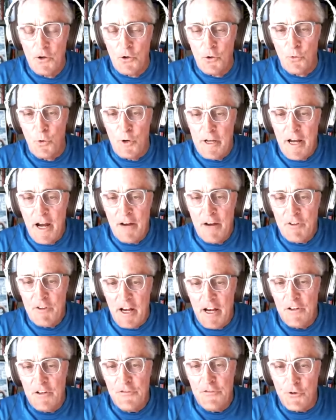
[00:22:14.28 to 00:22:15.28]
We have to
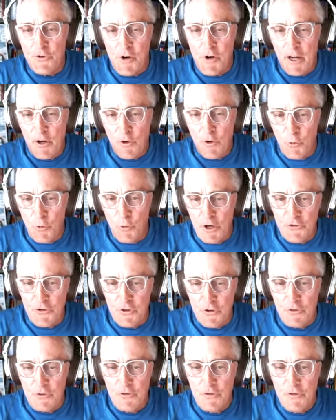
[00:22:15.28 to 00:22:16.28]
ask the right
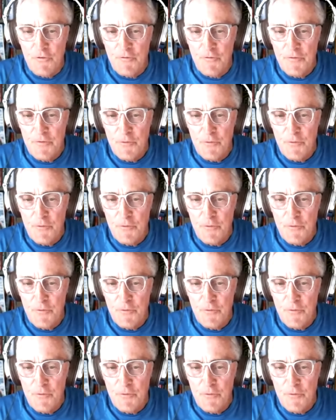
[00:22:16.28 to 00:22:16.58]
questions.